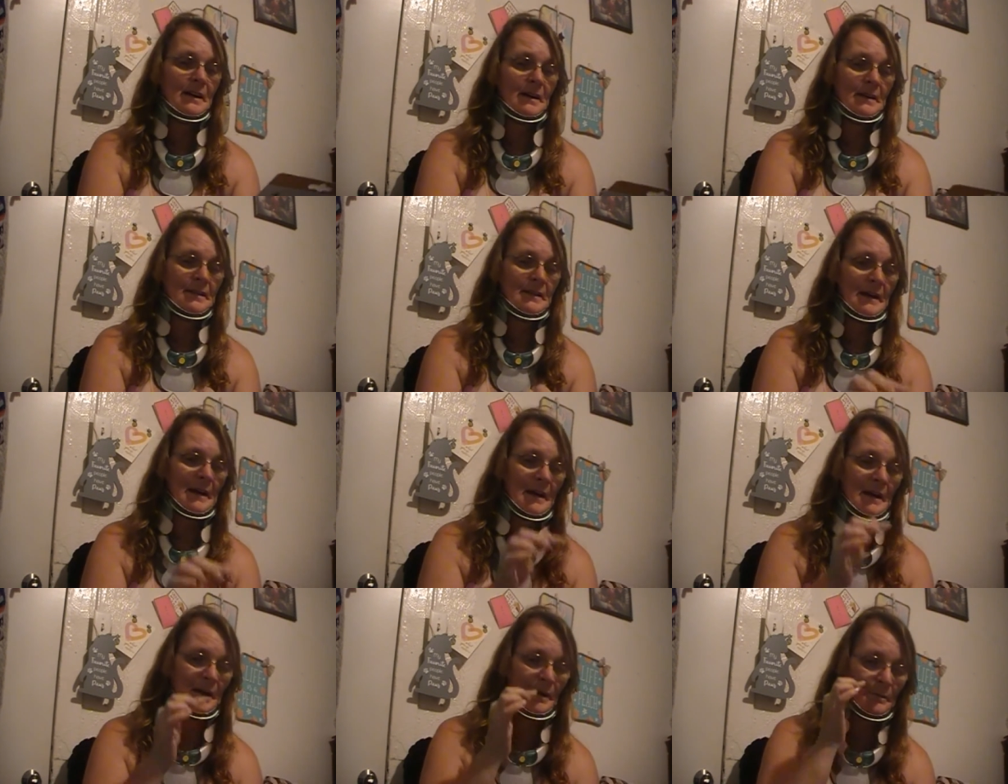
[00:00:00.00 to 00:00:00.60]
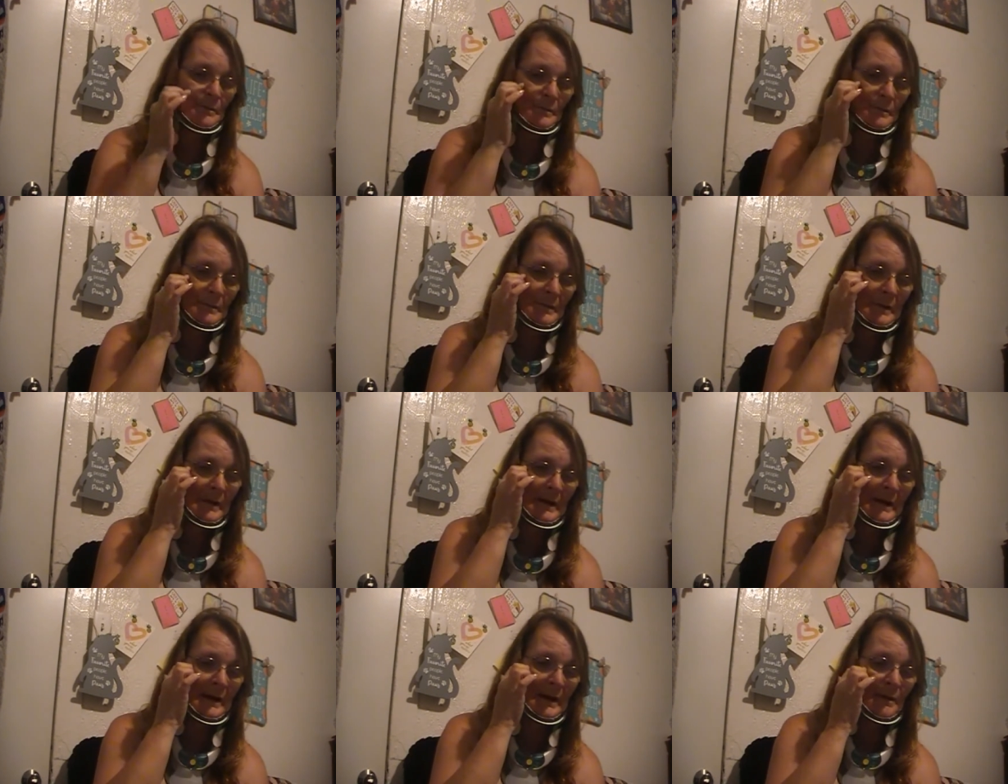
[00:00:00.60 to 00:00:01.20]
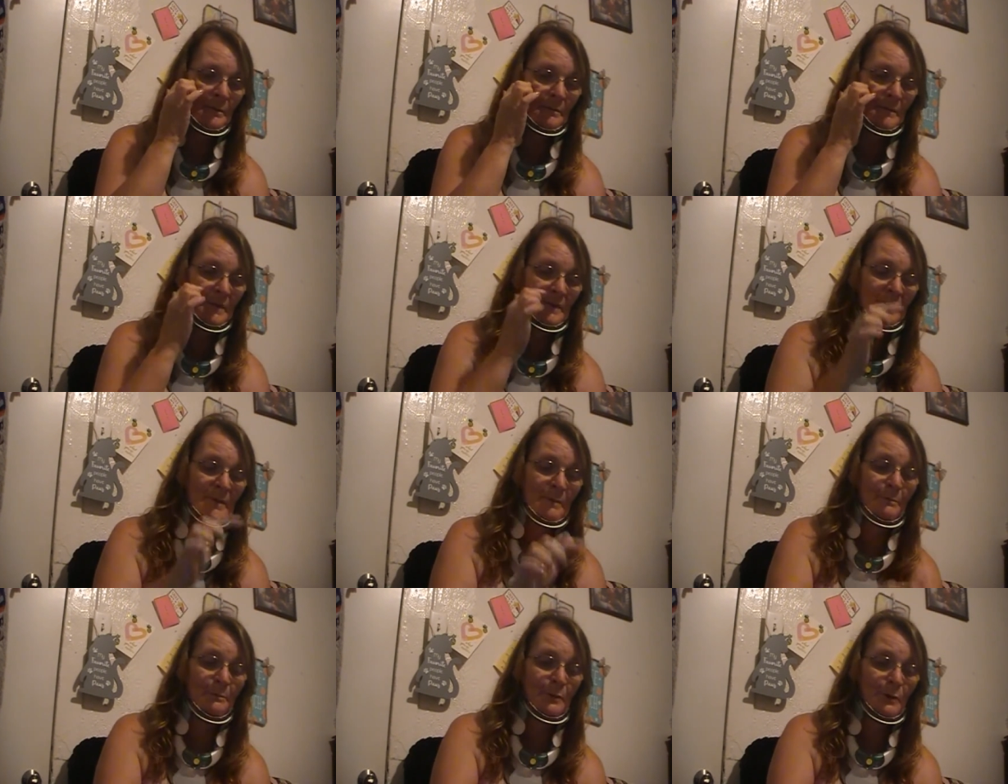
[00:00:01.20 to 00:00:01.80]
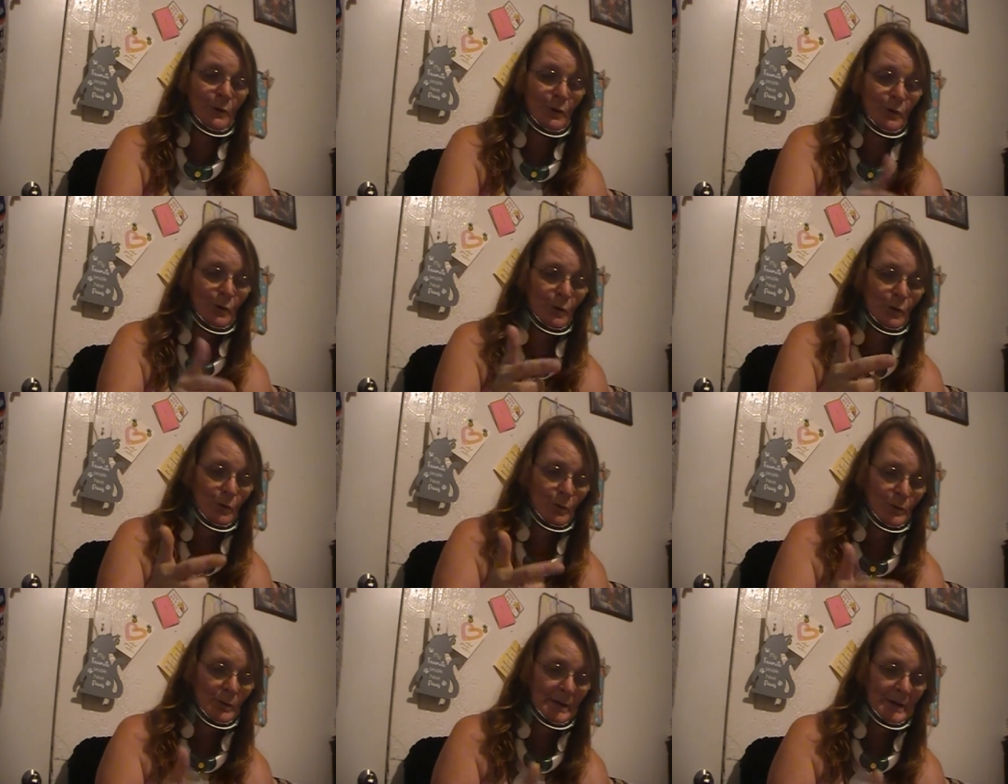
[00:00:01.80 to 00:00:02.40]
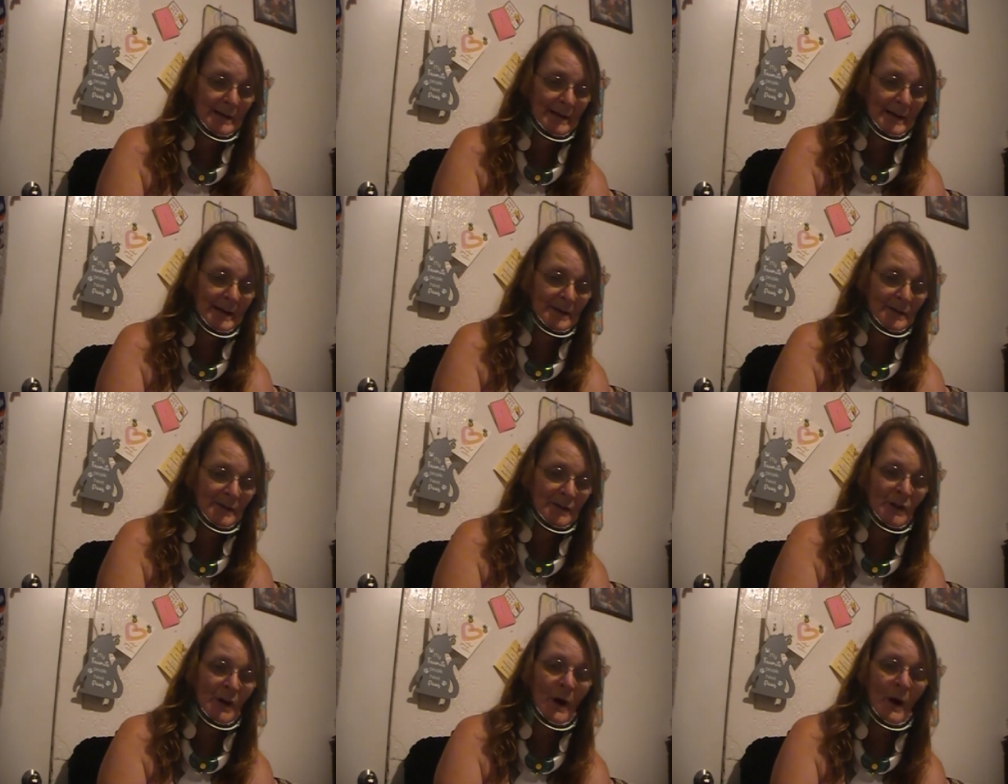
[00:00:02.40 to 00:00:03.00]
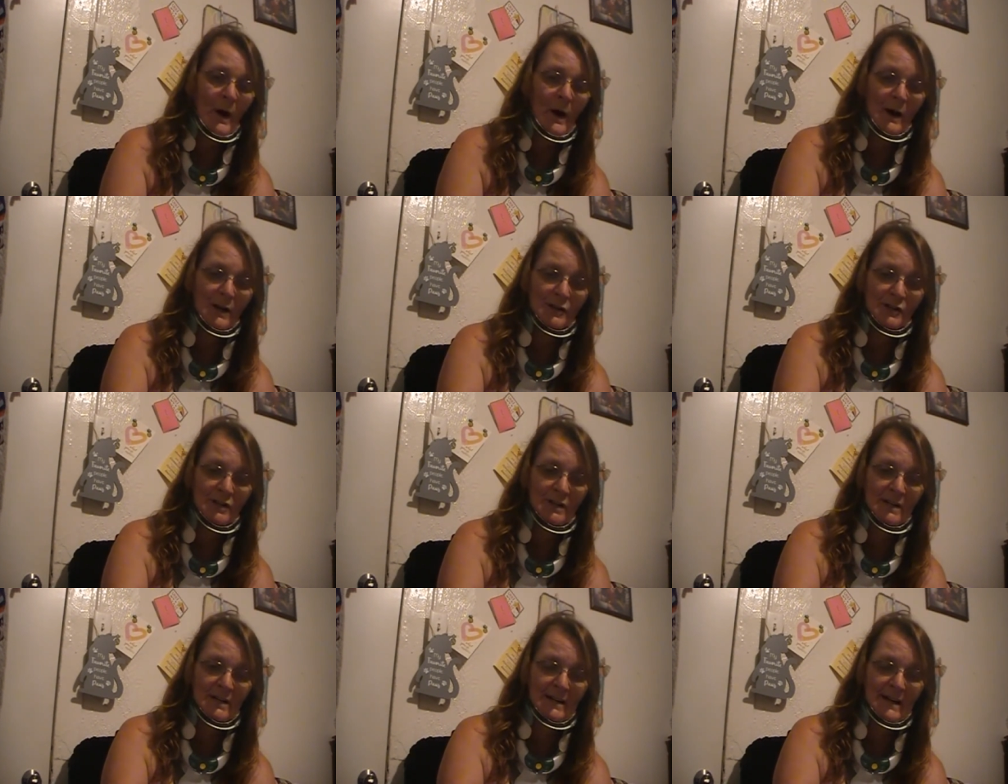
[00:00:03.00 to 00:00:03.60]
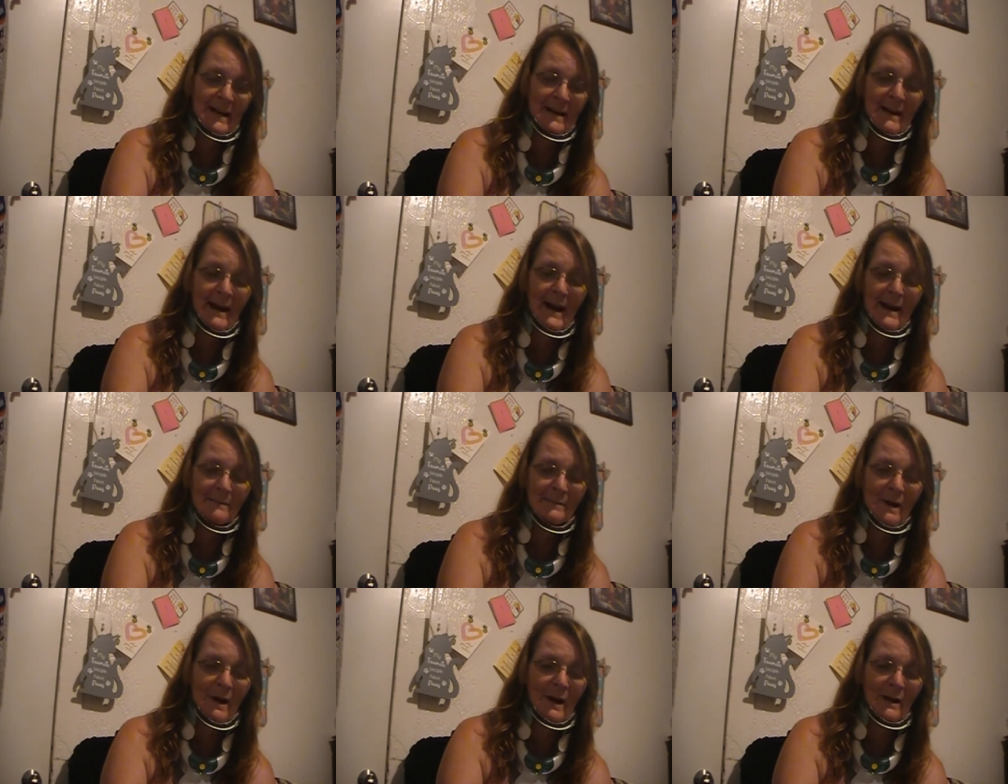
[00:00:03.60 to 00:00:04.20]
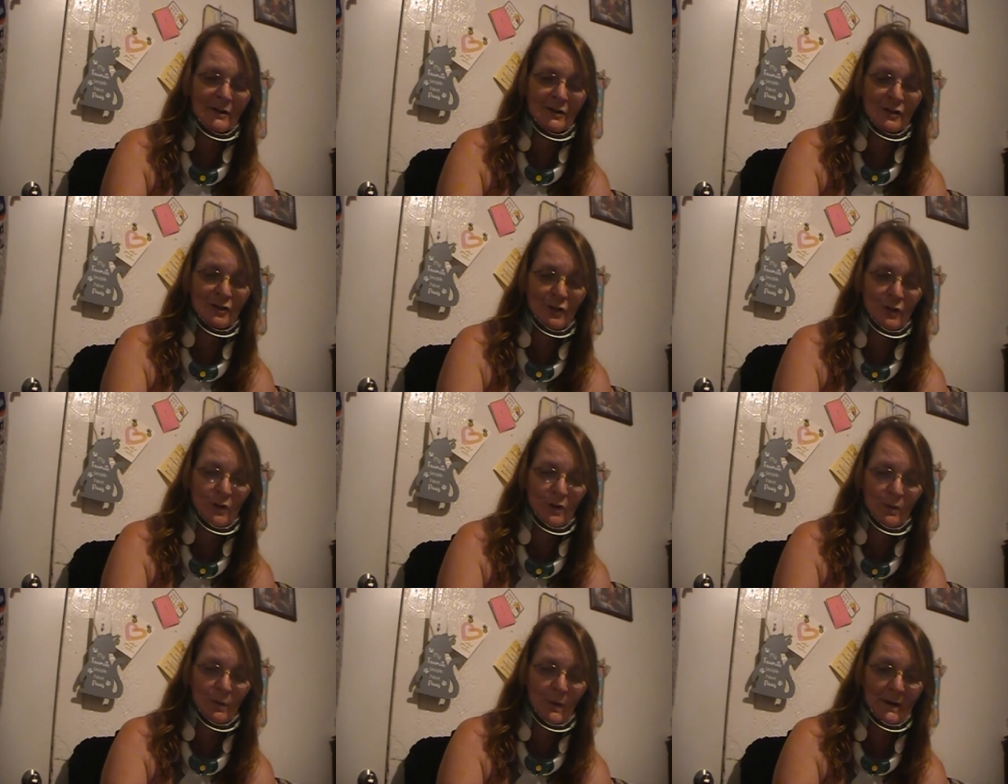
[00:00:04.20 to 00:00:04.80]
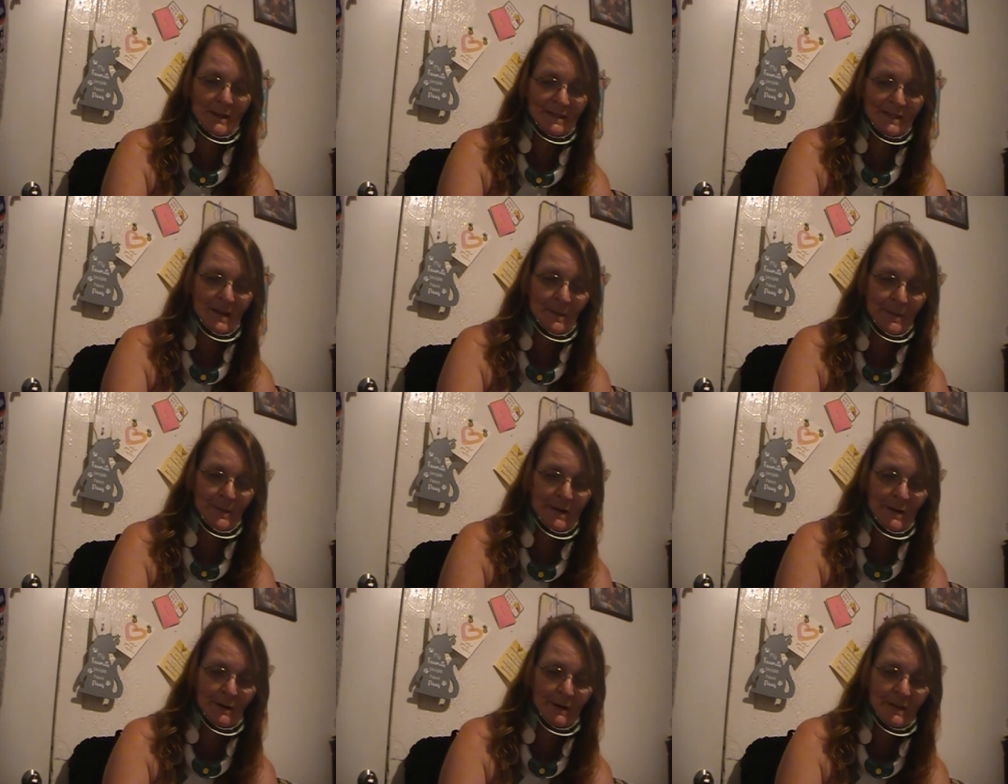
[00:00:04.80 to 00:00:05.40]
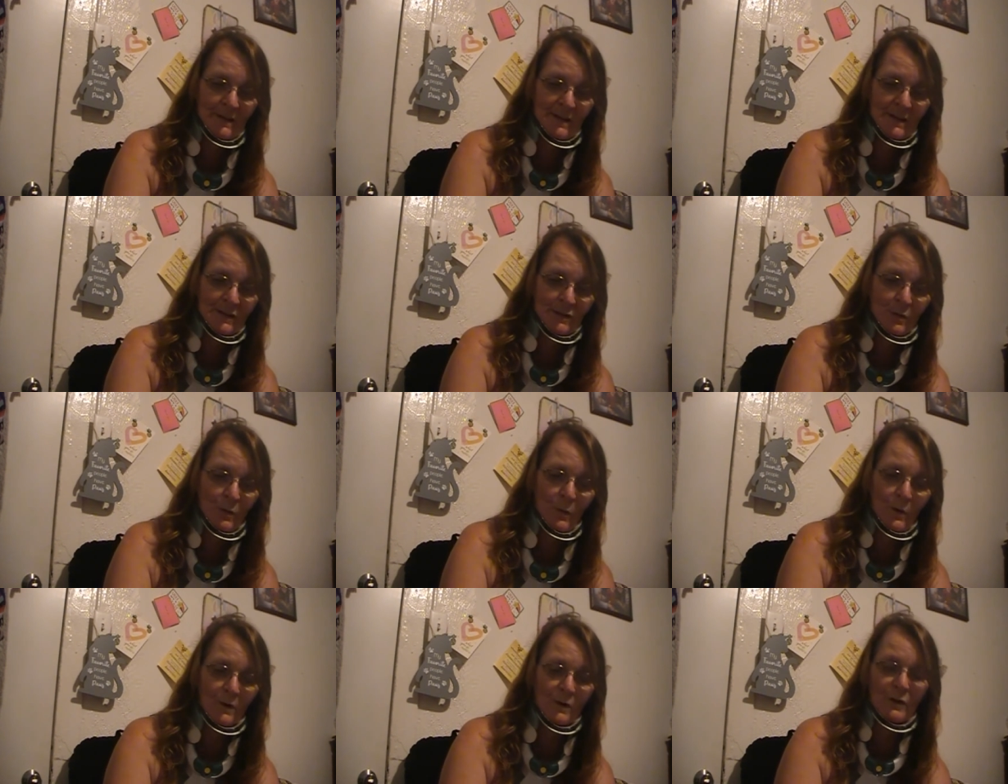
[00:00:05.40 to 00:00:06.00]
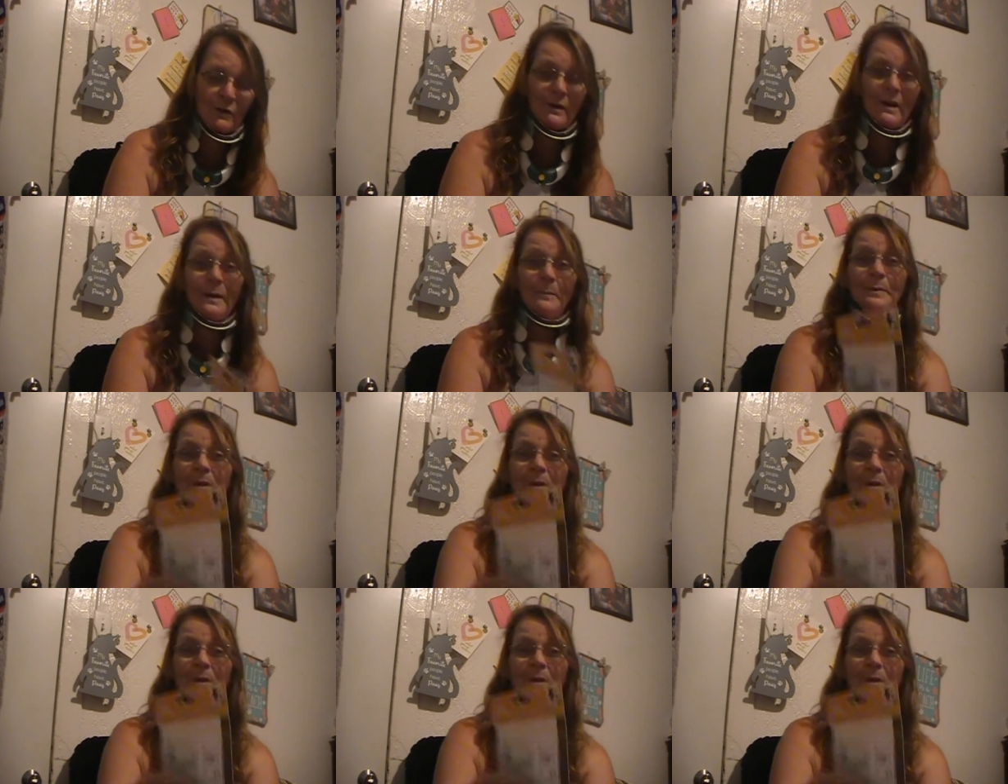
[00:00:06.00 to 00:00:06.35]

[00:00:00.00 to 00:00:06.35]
the boo, the caution. And I'm not sure what's up here in this corner up